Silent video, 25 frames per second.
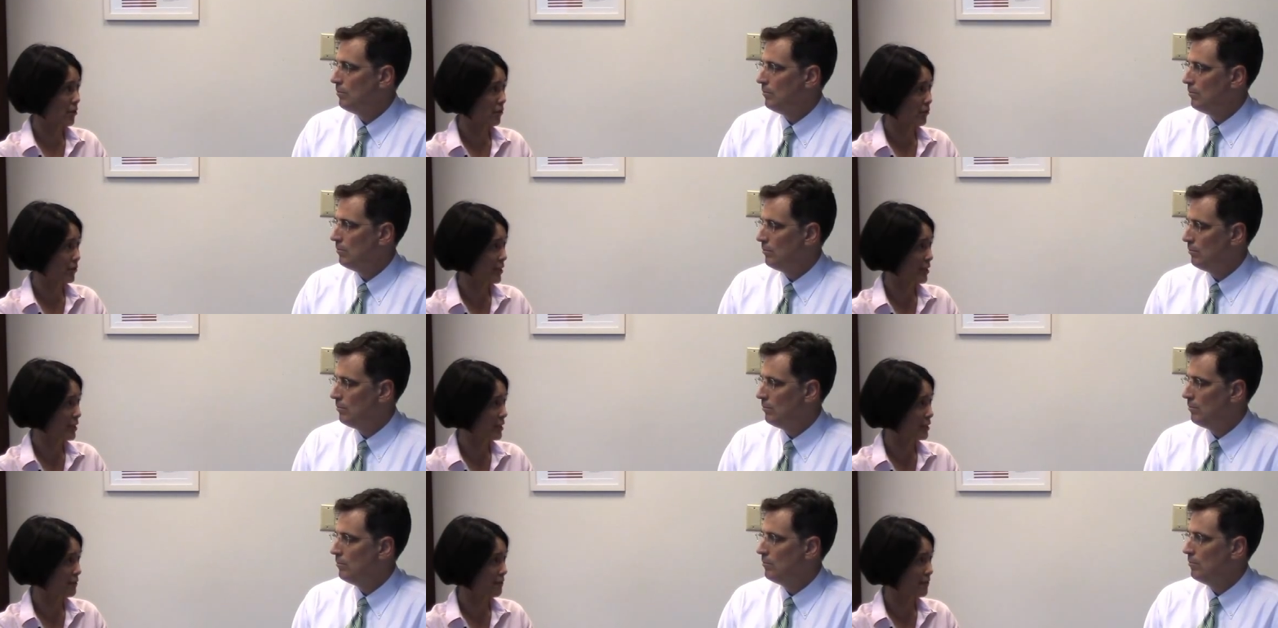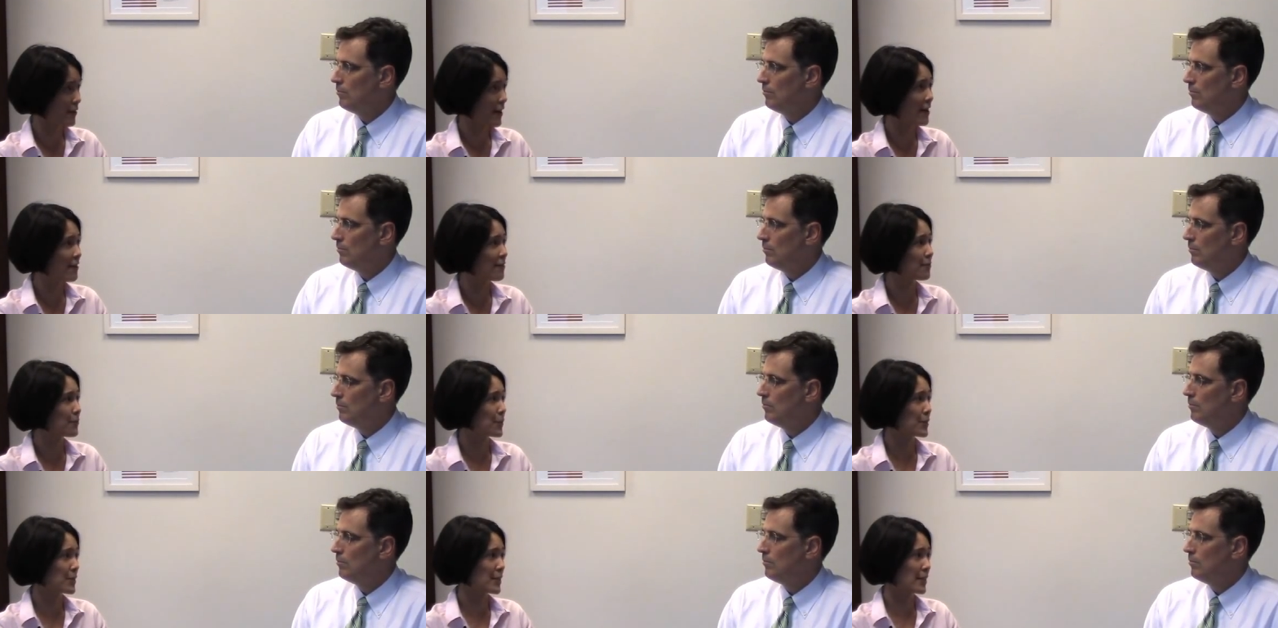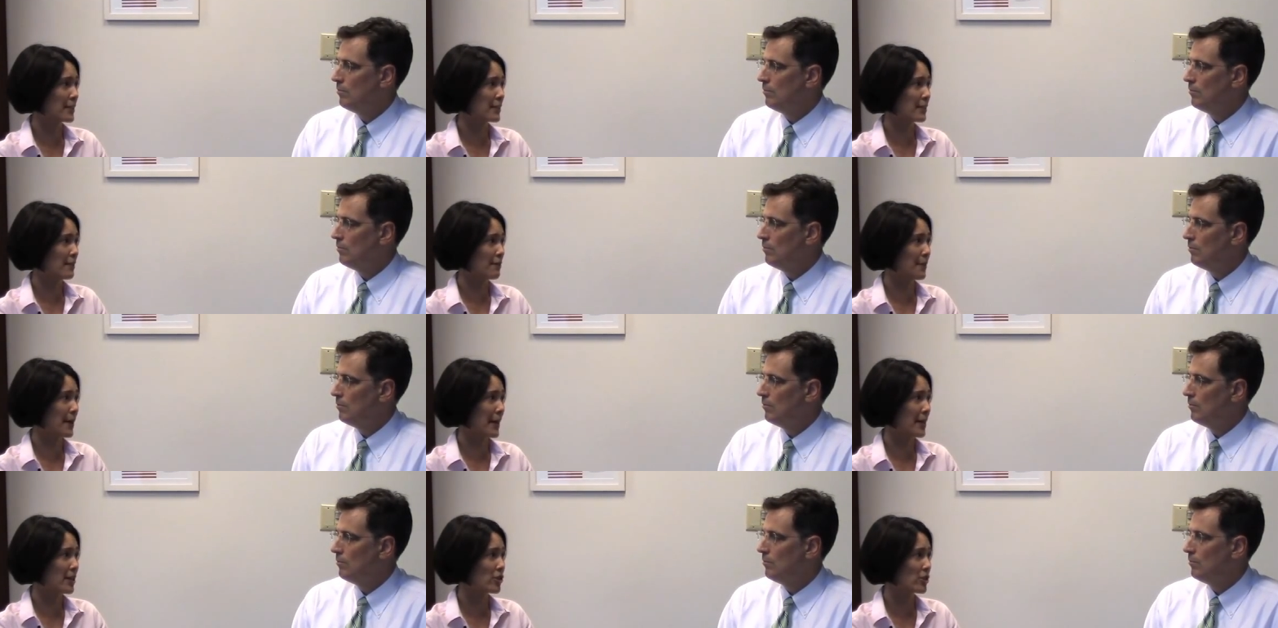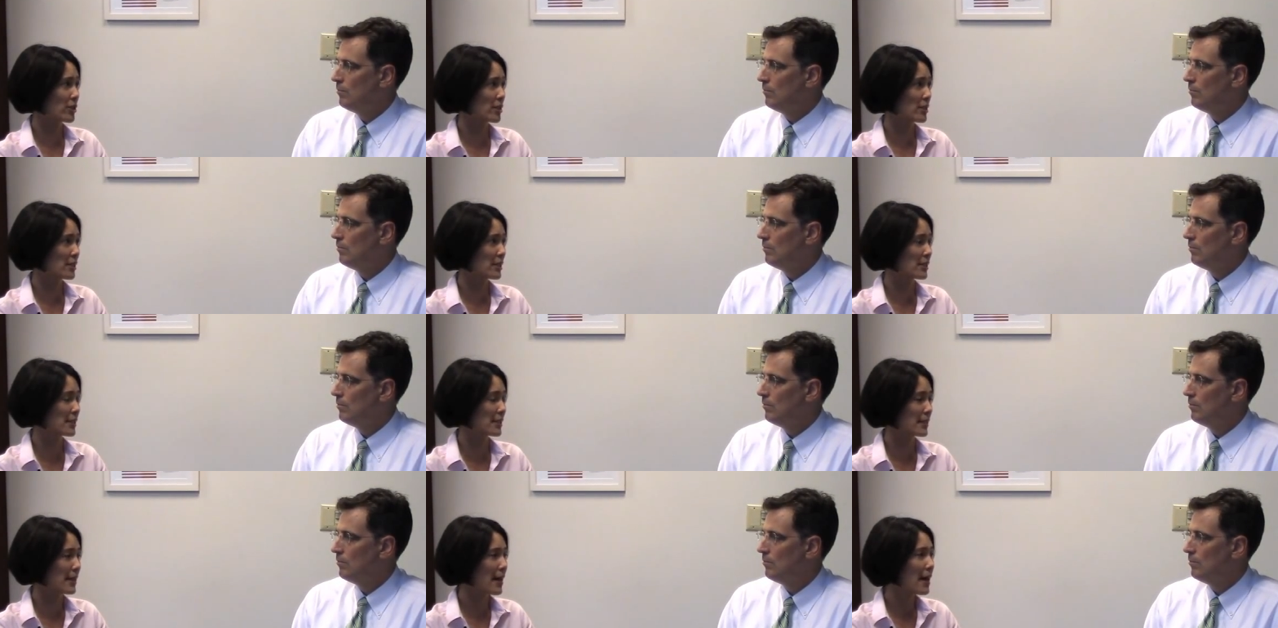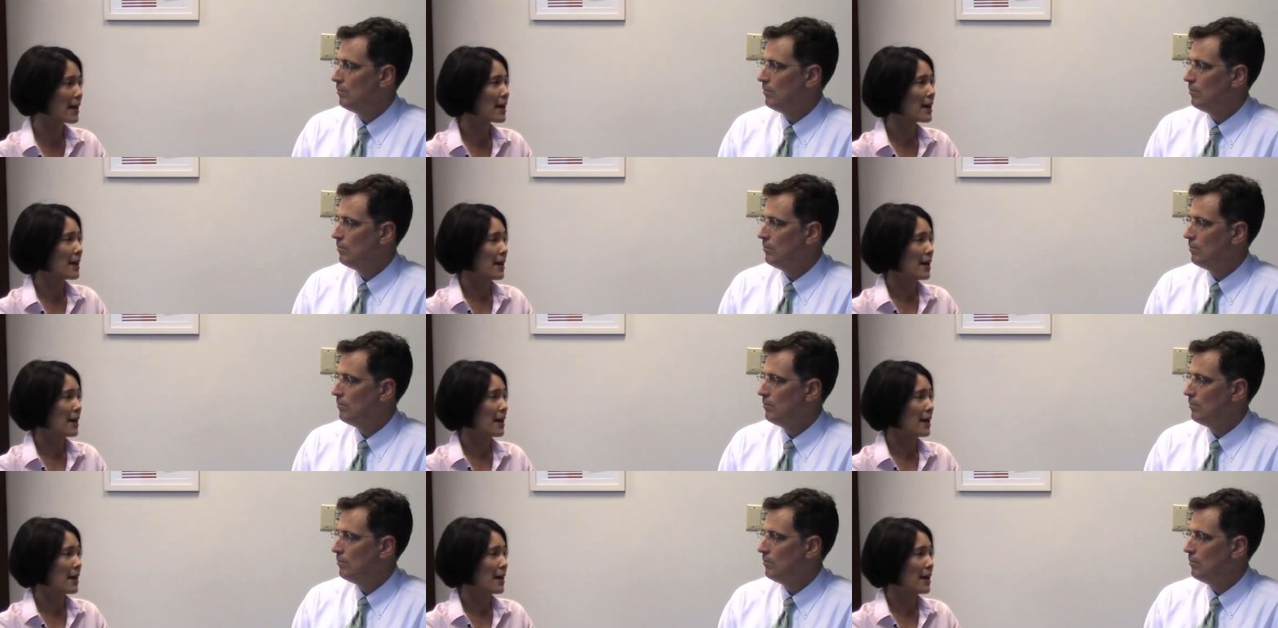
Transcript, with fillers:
Speaker 1: 3 to 5% of patients,